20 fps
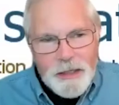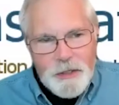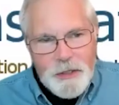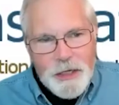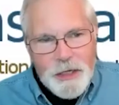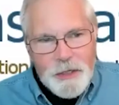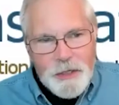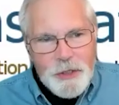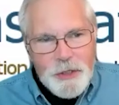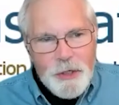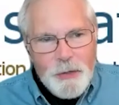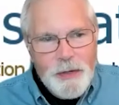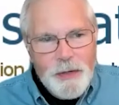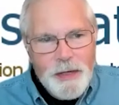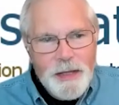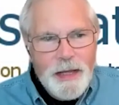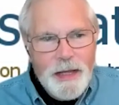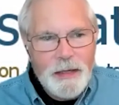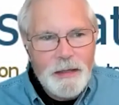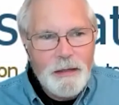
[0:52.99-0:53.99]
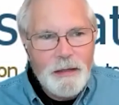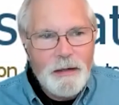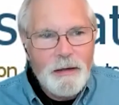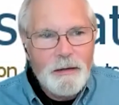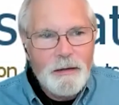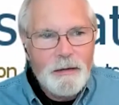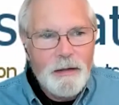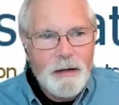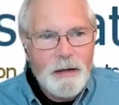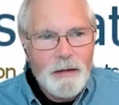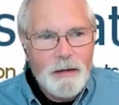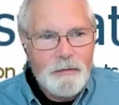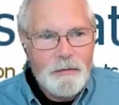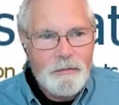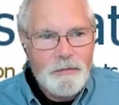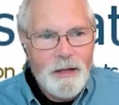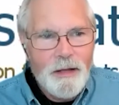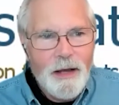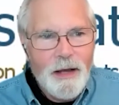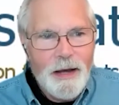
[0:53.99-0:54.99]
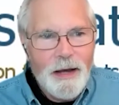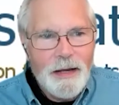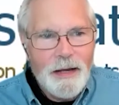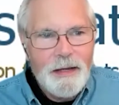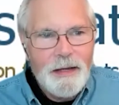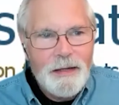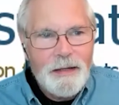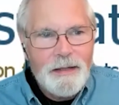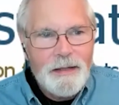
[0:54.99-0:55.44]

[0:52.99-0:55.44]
it's it's doing that on on the fly.